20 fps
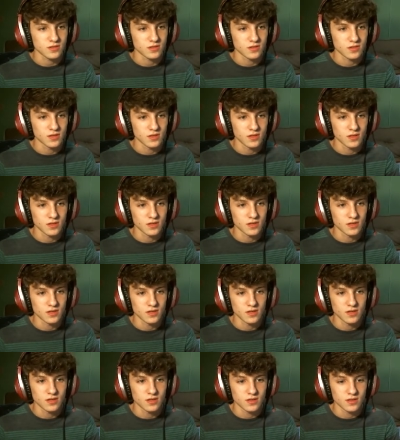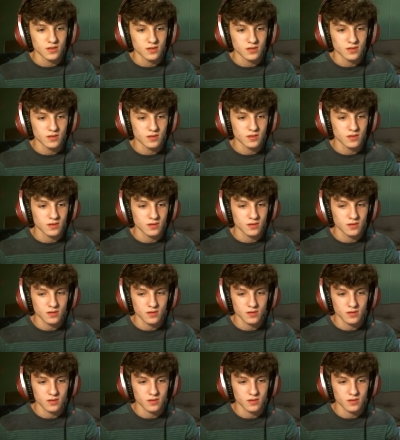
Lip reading: (no one is talking)